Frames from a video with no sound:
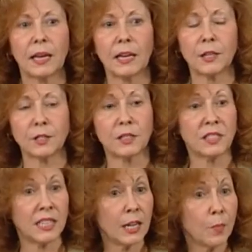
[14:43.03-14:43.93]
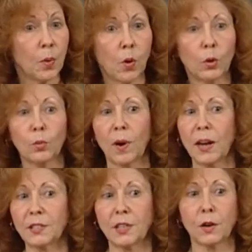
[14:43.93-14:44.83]
is
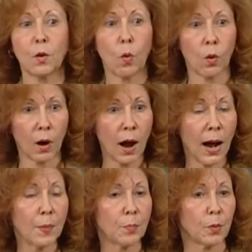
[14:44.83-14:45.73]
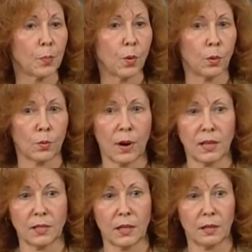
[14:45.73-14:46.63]
depolarizing or
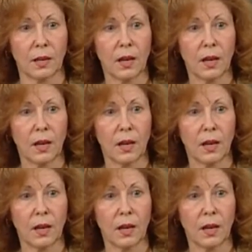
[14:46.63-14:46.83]
hyperpolarizing.